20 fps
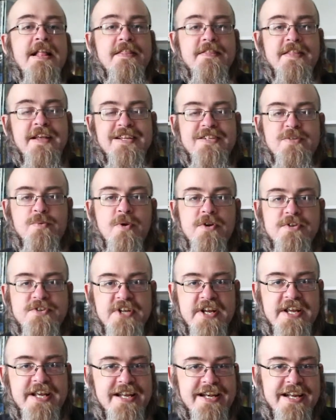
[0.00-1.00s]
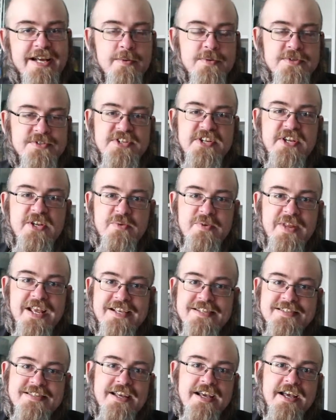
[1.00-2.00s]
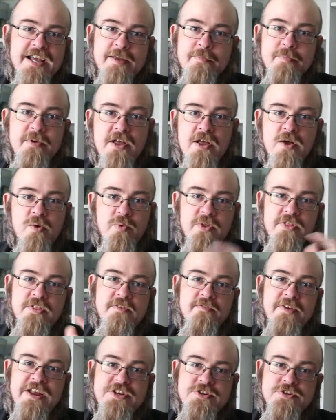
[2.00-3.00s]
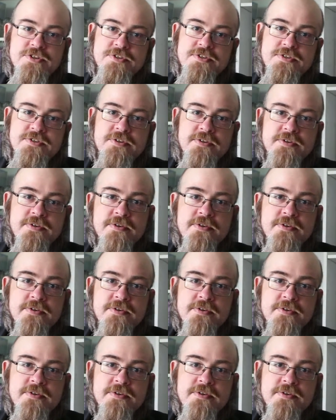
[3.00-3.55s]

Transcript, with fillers: Thanks for watching and I will see you next time with the Avengers.